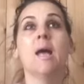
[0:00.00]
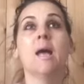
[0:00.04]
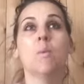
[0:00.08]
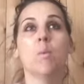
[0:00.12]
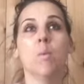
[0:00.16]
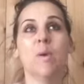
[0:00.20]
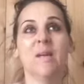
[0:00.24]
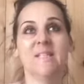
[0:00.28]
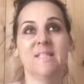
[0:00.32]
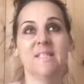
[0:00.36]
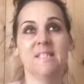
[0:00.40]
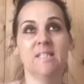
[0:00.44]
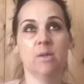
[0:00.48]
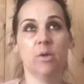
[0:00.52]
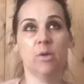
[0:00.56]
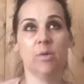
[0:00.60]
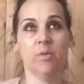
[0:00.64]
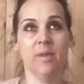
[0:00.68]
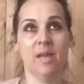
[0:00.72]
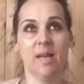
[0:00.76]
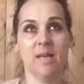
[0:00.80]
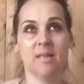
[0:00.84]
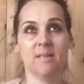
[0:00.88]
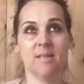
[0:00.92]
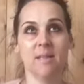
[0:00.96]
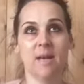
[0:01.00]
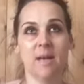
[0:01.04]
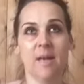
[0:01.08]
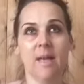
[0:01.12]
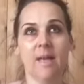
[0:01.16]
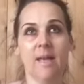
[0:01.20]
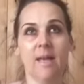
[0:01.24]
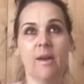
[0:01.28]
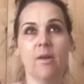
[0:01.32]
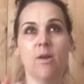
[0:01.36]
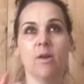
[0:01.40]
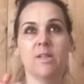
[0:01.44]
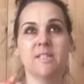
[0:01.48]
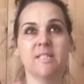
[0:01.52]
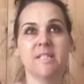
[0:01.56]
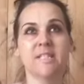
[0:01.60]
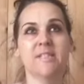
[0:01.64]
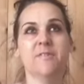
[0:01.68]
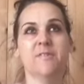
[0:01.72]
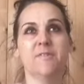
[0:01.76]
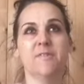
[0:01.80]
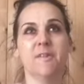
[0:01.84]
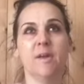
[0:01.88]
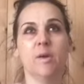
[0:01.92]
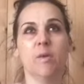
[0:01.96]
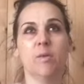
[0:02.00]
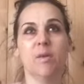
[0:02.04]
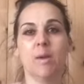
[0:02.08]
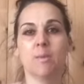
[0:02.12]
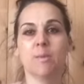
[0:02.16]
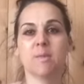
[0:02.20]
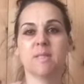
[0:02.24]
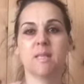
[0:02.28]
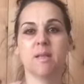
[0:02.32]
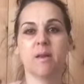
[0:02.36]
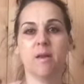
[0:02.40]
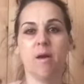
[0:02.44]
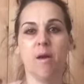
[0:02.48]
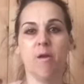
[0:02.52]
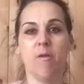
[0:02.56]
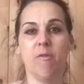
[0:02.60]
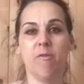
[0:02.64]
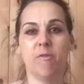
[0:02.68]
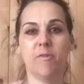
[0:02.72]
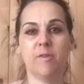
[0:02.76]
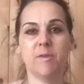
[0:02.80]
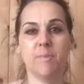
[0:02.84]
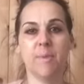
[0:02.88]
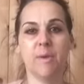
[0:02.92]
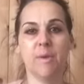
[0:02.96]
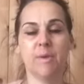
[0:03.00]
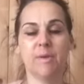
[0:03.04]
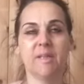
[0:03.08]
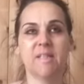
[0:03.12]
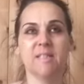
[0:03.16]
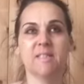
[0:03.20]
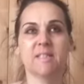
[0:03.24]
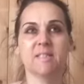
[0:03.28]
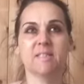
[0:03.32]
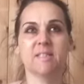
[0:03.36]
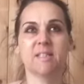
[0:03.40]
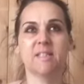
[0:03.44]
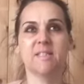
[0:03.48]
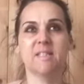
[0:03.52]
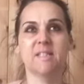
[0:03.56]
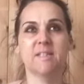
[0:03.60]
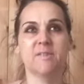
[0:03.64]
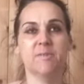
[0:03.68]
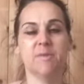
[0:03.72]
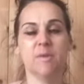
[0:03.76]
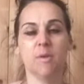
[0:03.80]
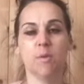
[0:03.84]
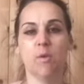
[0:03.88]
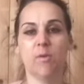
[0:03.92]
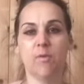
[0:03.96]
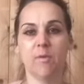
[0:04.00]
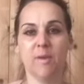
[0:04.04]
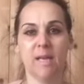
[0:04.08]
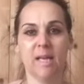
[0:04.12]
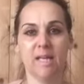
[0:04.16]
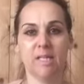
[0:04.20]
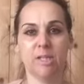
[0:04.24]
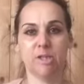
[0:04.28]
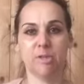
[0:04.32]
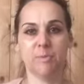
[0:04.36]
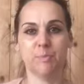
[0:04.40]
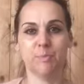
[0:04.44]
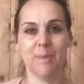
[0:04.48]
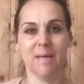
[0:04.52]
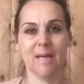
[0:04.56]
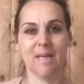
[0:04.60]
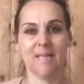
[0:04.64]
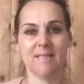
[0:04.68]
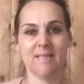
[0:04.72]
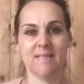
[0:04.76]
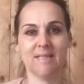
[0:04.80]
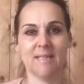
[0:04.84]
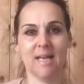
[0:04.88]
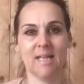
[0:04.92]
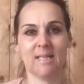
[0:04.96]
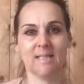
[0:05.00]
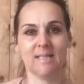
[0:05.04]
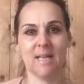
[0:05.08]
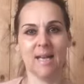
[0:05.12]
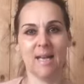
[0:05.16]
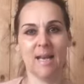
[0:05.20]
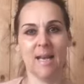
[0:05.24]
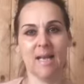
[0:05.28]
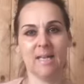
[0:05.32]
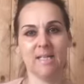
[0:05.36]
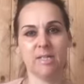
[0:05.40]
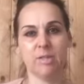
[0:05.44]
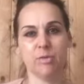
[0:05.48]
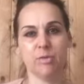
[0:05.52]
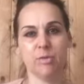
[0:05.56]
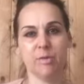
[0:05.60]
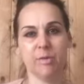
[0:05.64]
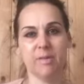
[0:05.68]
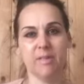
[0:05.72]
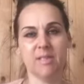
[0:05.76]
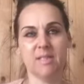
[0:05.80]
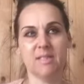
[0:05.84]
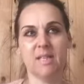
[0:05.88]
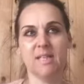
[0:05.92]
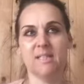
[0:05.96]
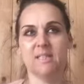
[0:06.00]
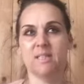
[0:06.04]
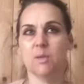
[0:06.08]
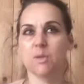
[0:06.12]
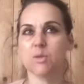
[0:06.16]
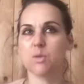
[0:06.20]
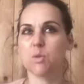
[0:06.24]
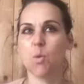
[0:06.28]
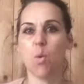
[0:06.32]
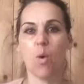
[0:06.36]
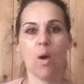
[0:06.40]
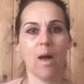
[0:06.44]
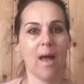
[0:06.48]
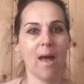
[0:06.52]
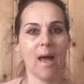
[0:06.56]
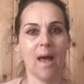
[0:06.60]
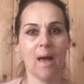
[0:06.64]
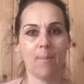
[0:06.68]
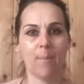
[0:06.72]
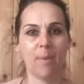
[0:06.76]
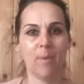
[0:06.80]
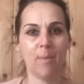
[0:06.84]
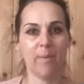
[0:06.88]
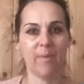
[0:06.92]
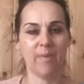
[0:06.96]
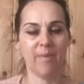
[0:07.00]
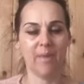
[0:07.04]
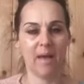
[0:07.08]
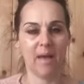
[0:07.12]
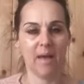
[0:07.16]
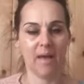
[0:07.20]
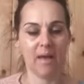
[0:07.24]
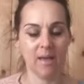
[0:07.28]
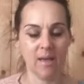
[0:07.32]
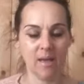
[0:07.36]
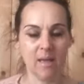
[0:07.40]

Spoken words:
We did it on that day and I did feel that was enough, to be honest, because I did feel ovulation pains that day later on in the day, so I was quite happy with that.